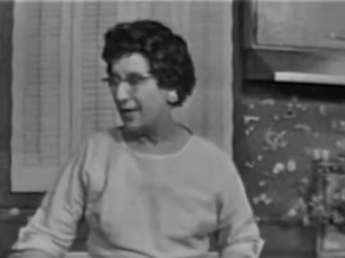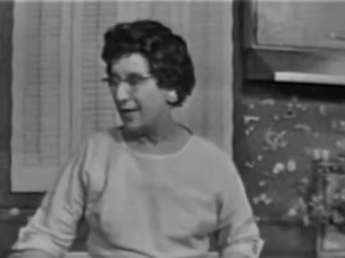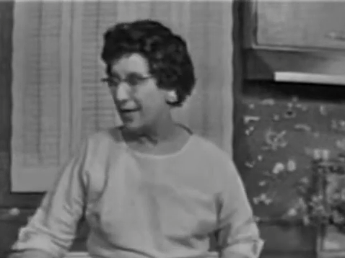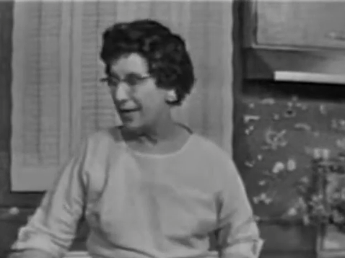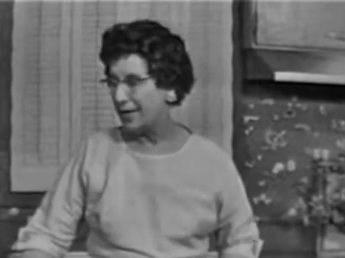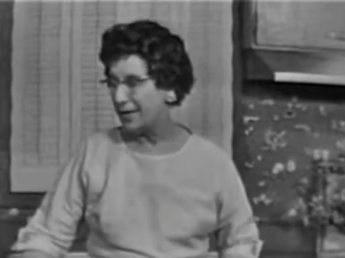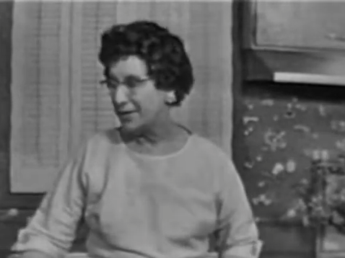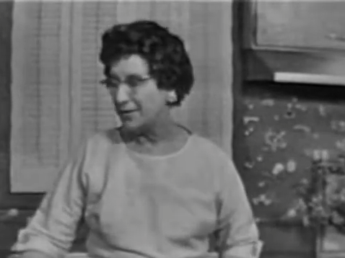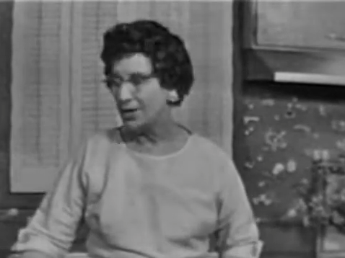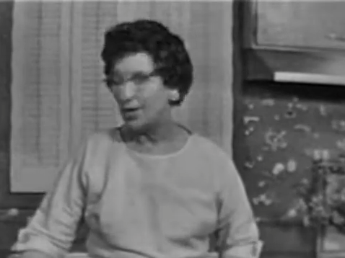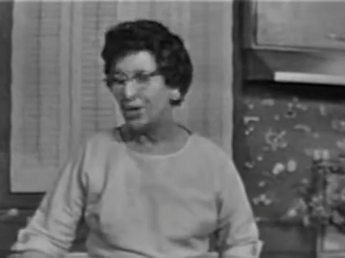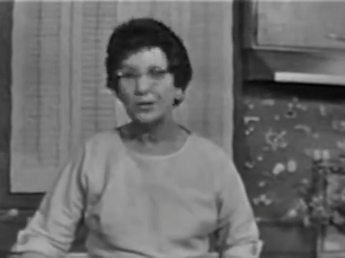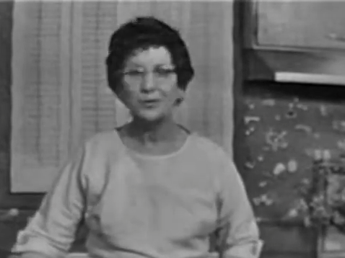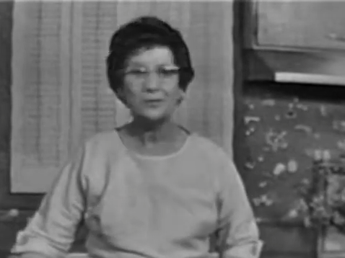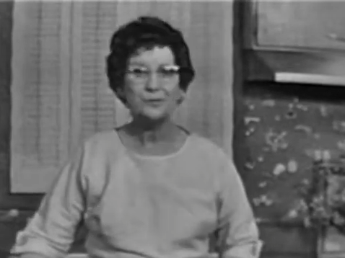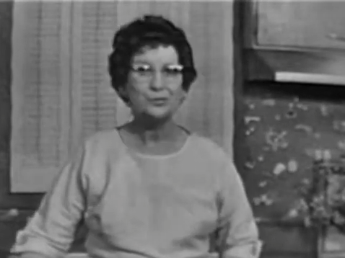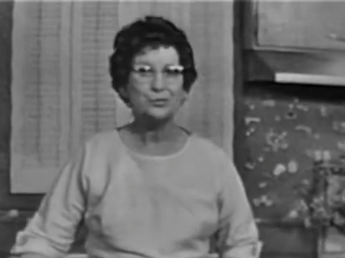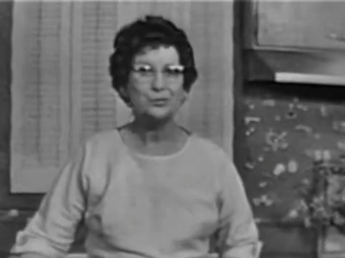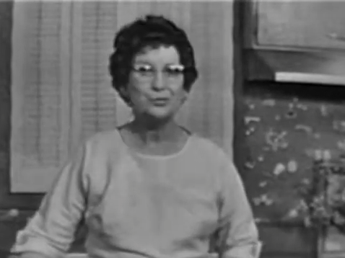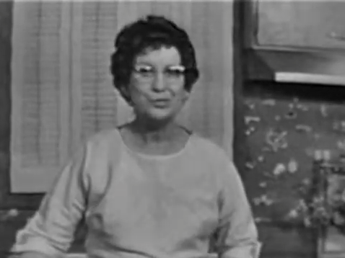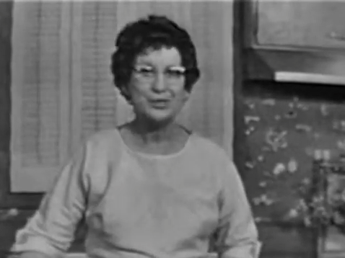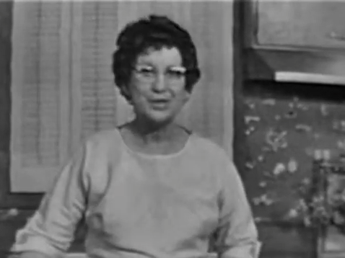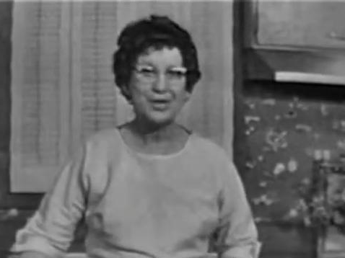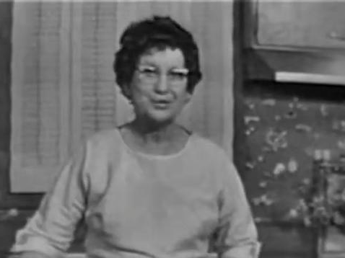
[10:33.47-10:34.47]
And all of you
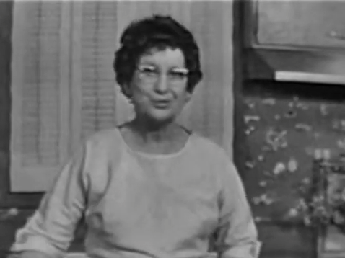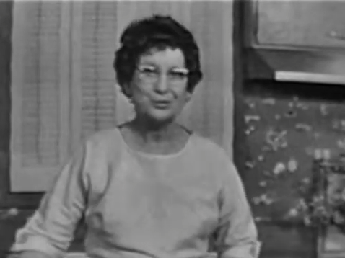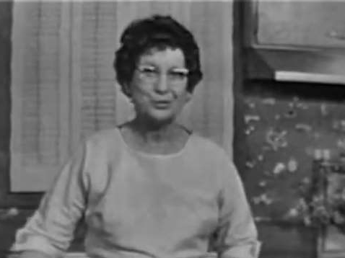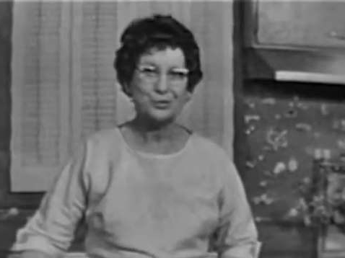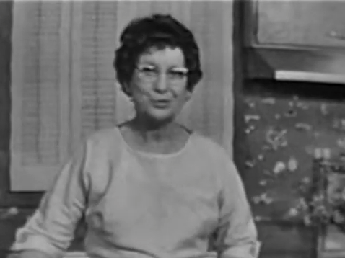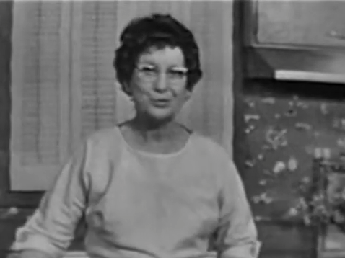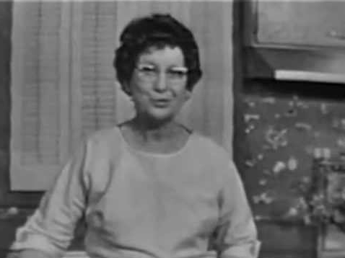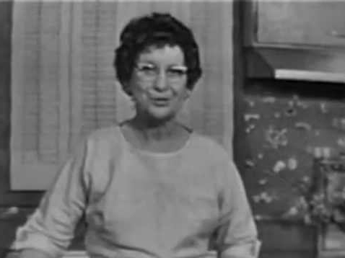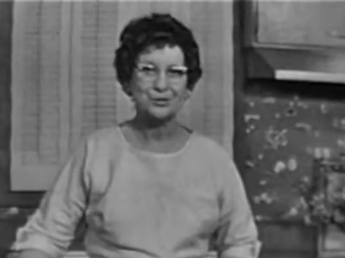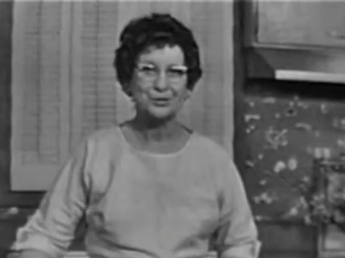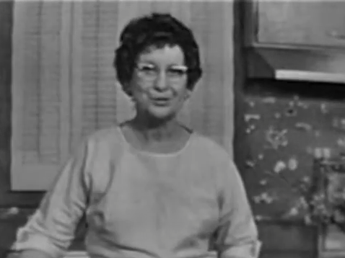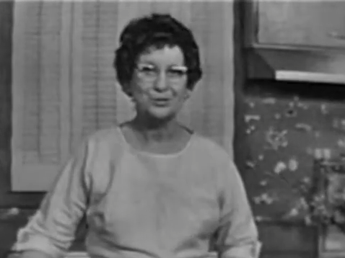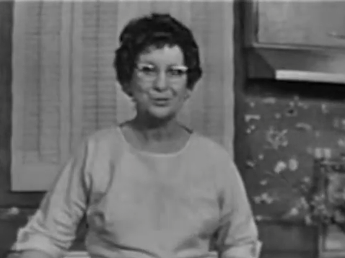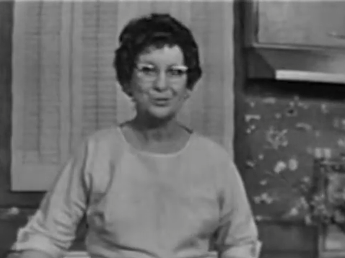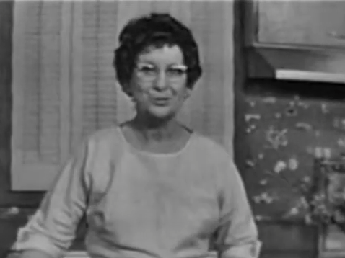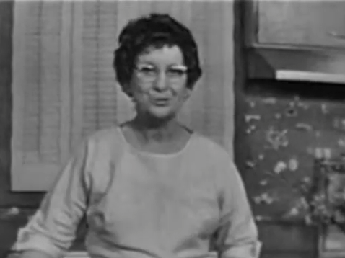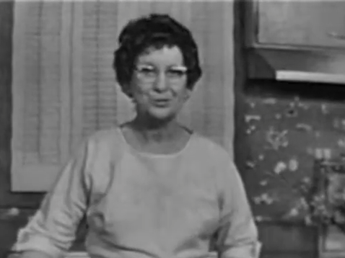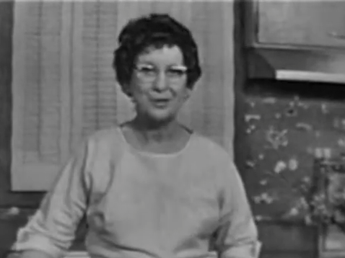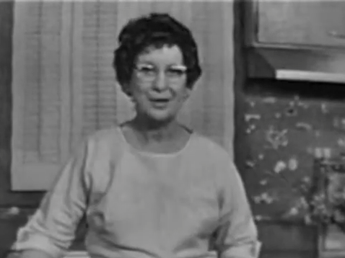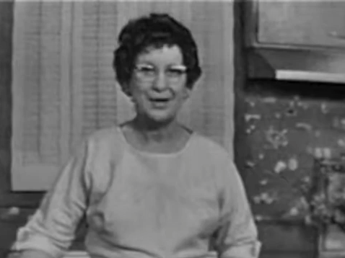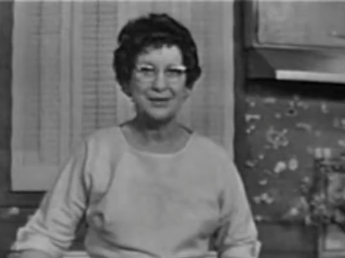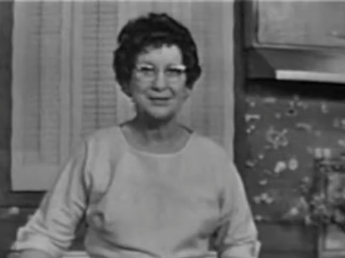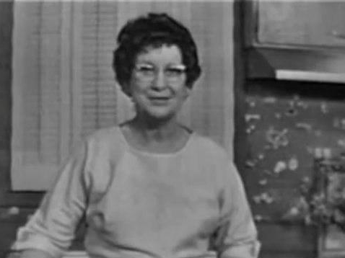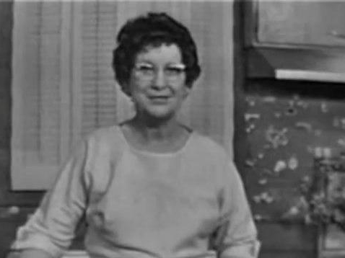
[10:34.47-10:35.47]
young cooks who
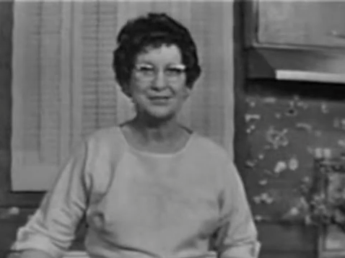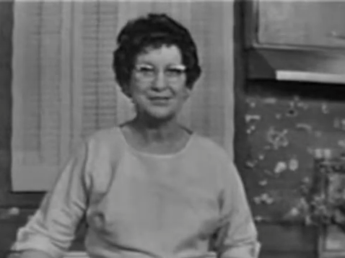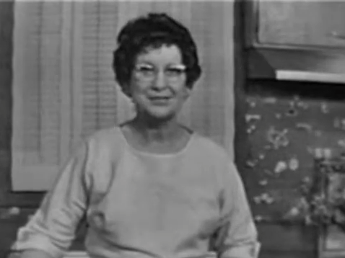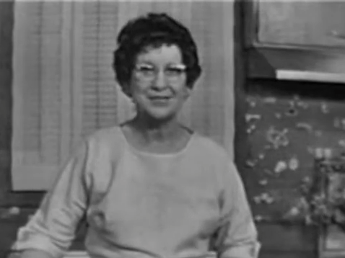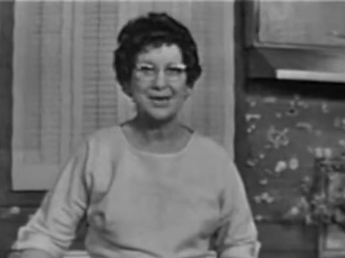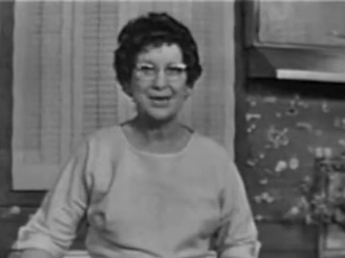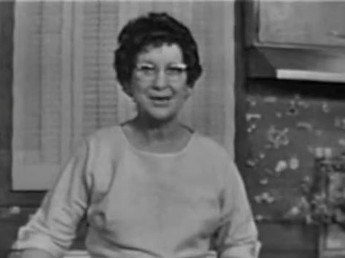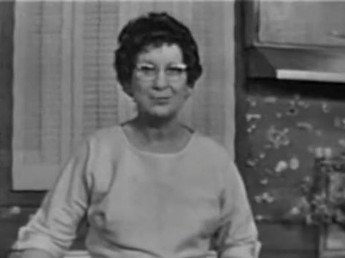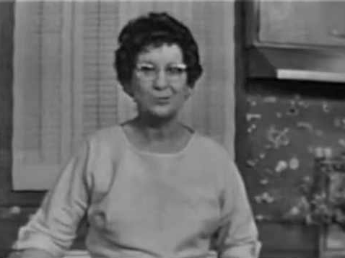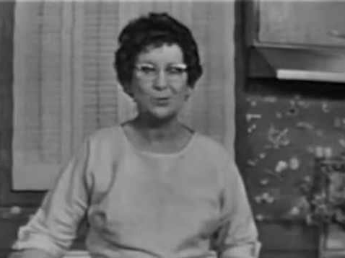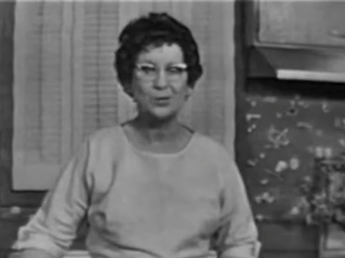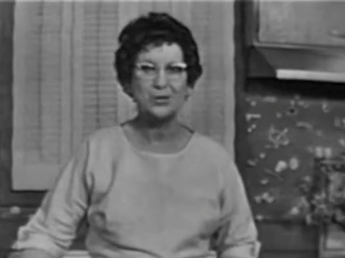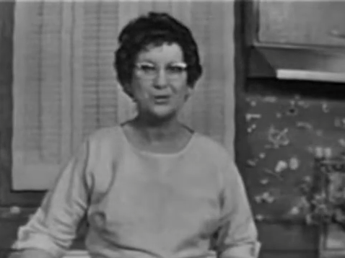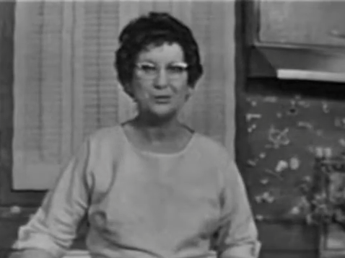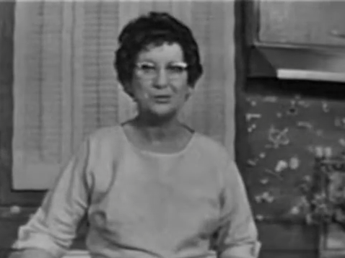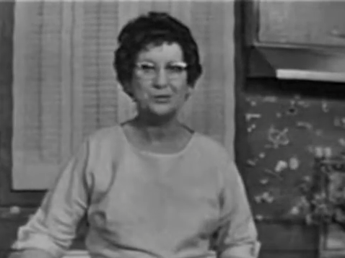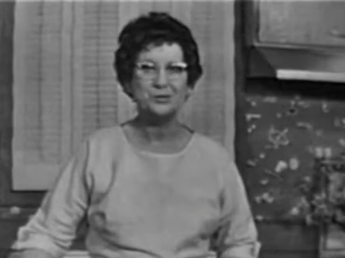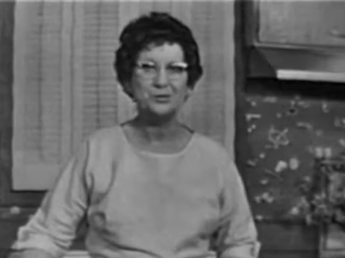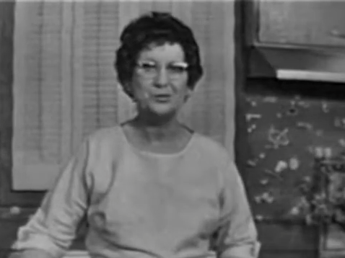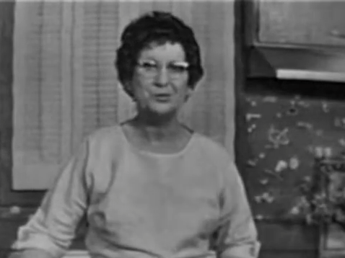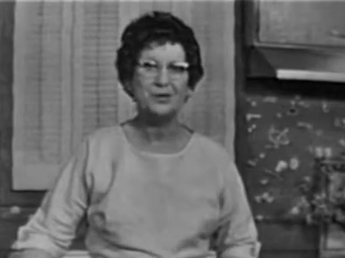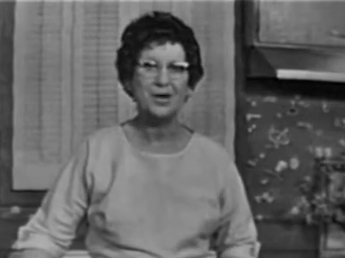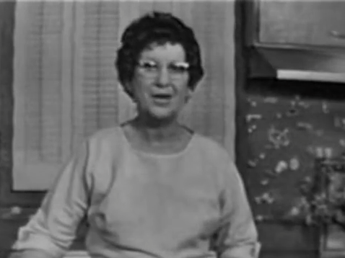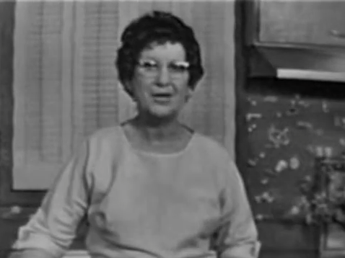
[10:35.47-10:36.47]
watch us, I wanted
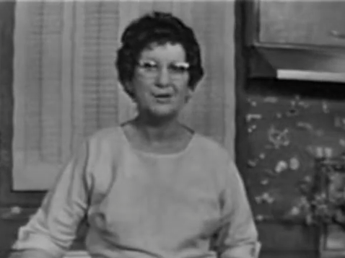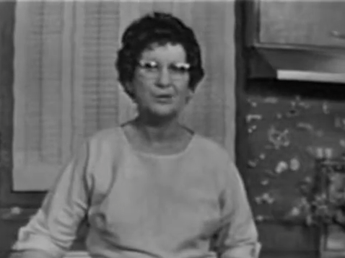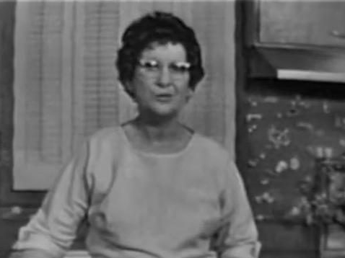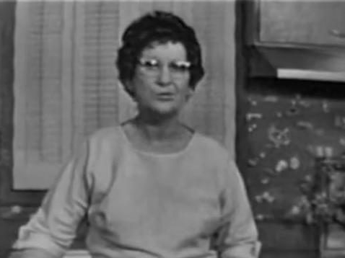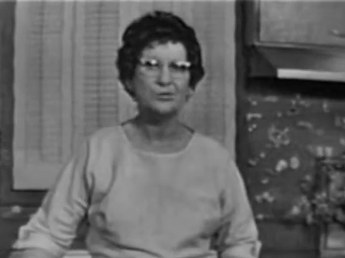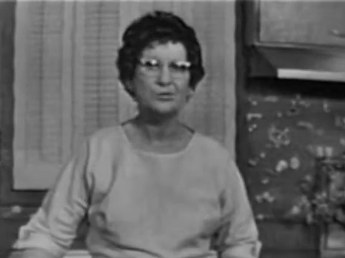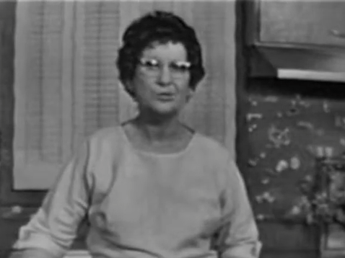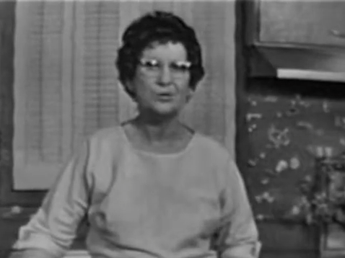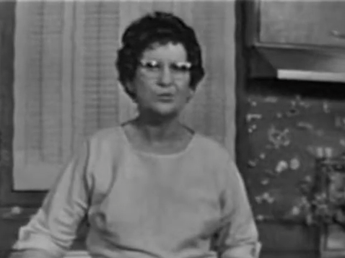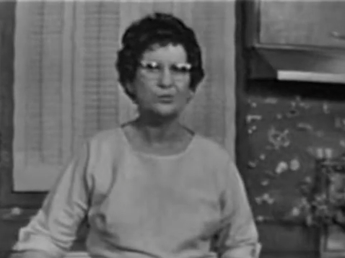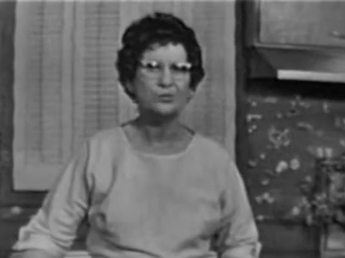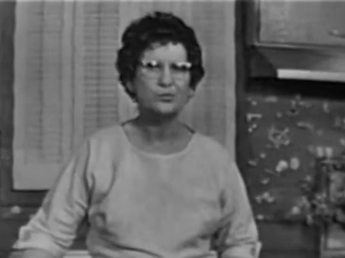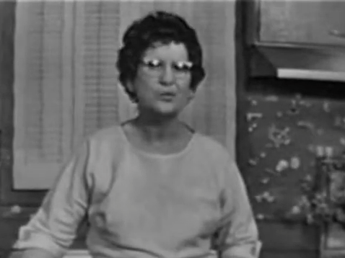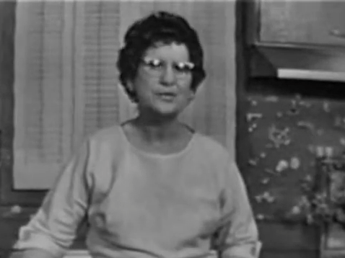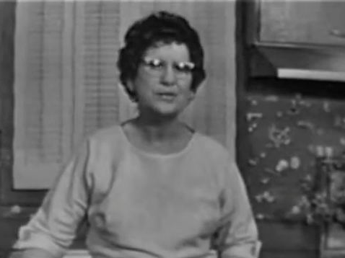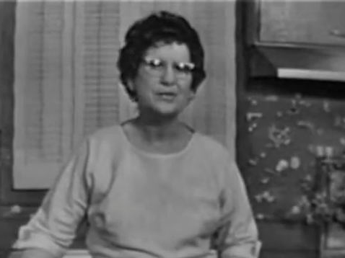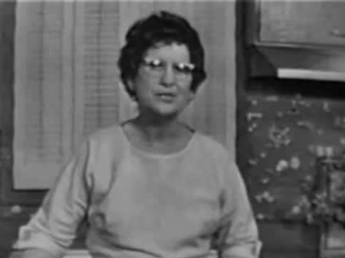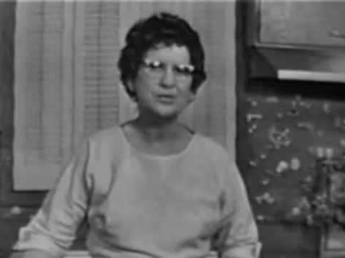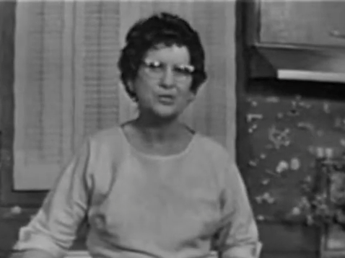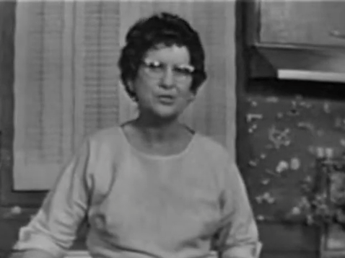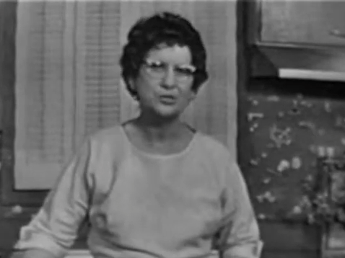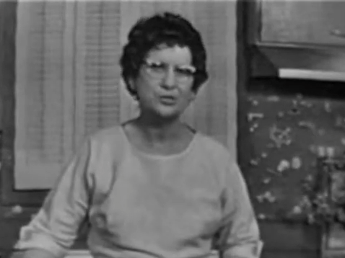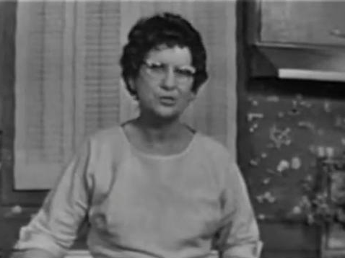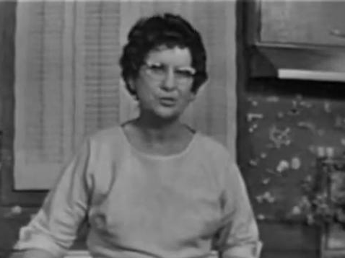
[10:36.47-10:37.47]
to know how to do a
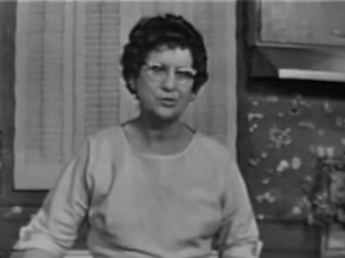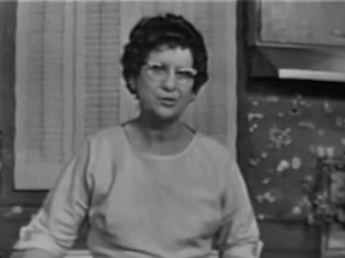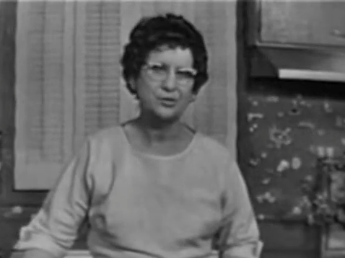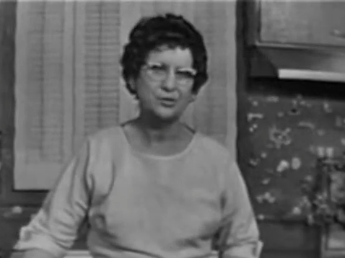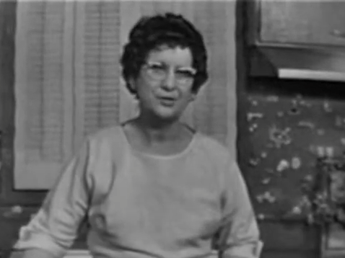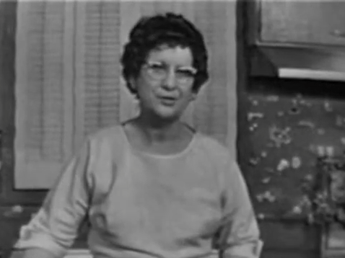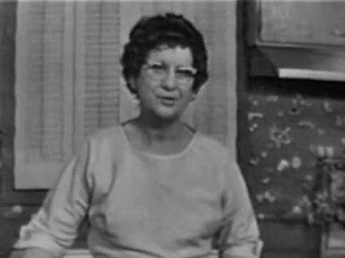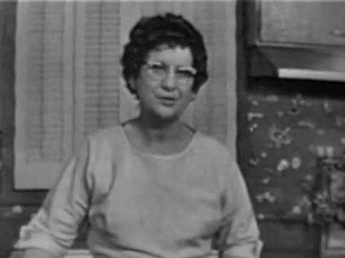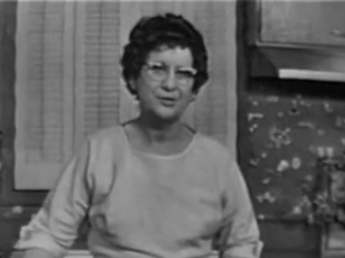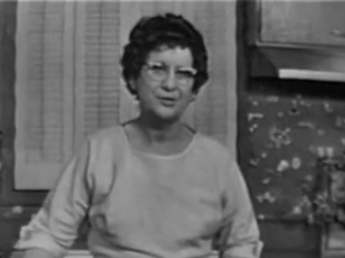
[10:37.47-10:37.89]
really good